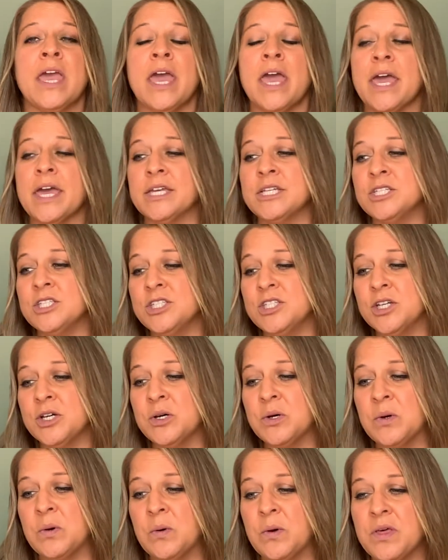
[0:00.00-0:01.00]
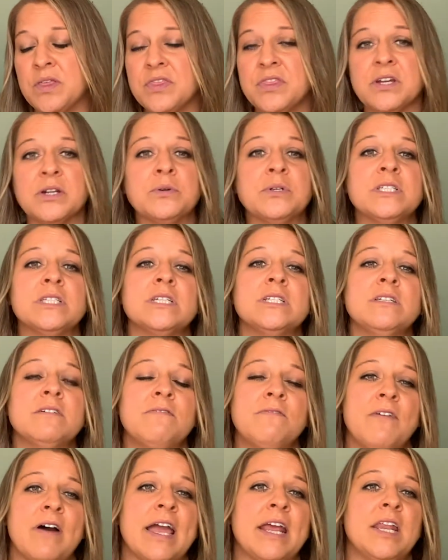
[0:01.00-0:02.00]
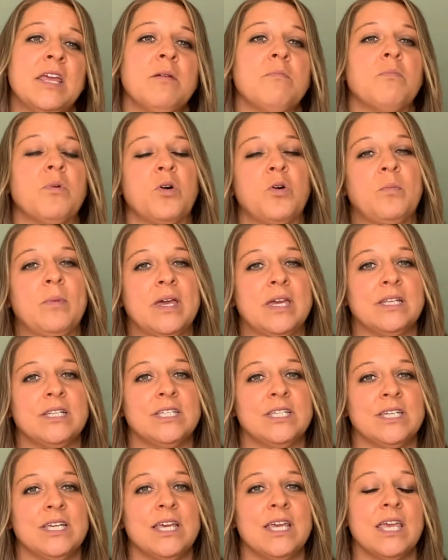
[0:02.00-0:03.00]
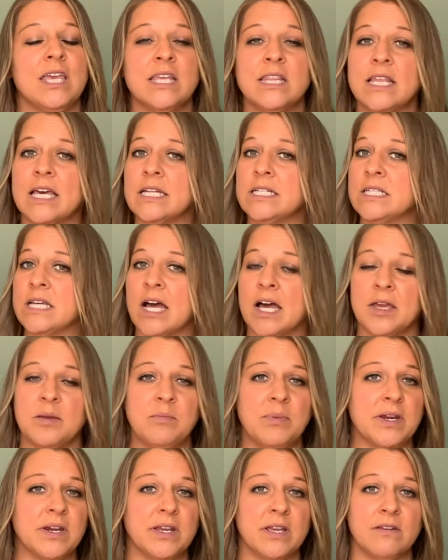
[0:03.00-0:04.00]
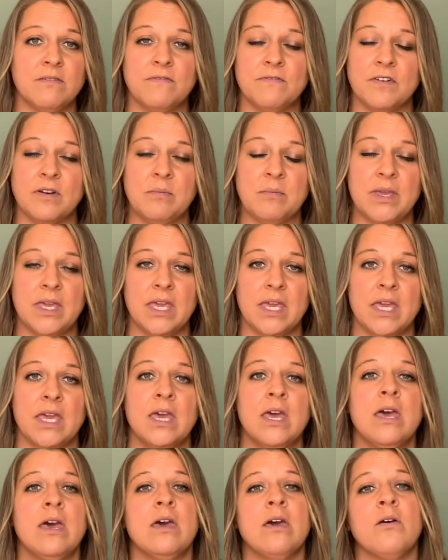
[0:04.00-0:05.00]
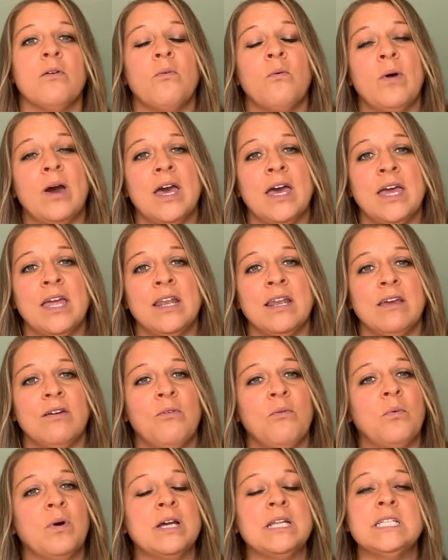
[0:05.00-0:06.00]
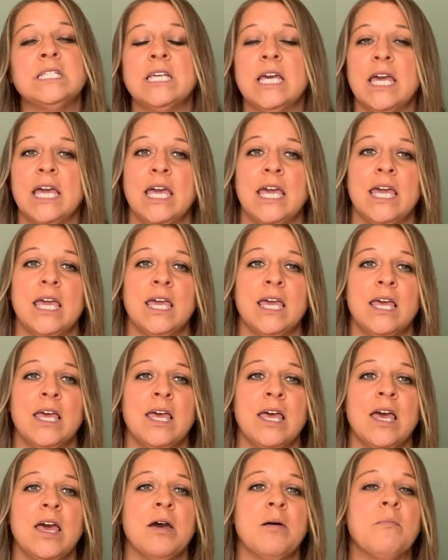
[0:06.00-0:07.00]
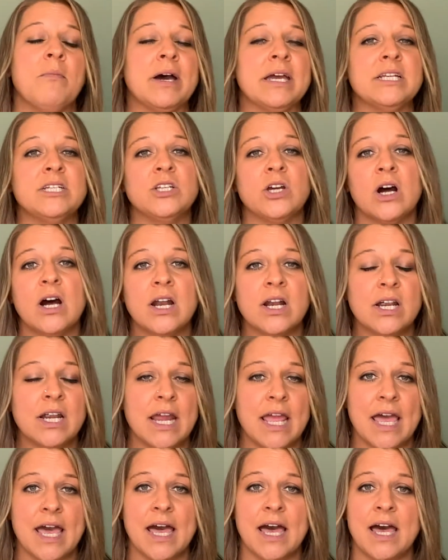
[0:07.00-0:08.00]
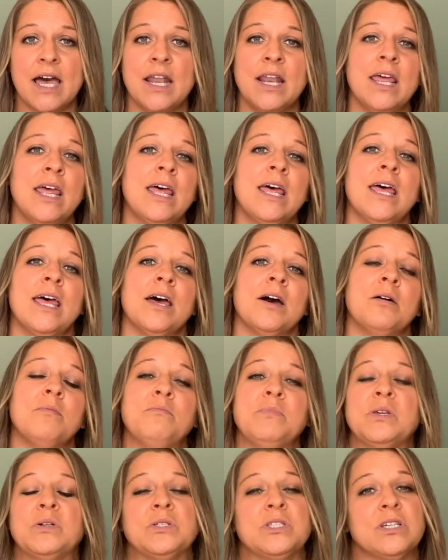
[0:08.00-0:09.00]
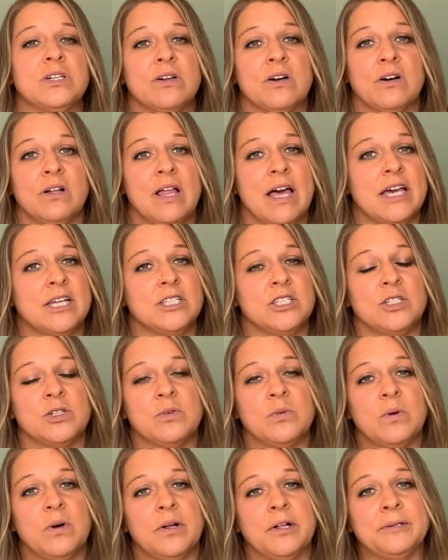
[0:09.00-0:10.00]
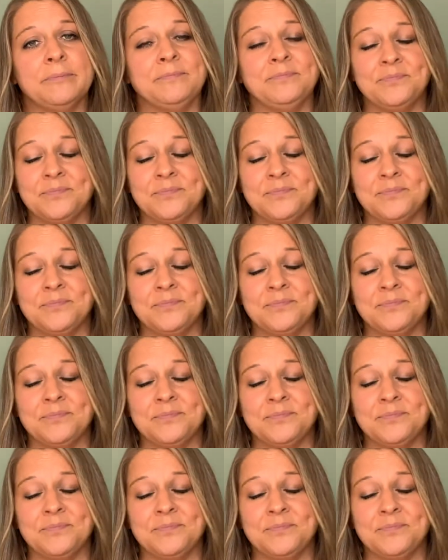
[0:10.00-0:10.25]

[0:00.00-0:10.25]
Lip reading: And so there was a defining moment in that time period for me when one day my daughter had a musical at school,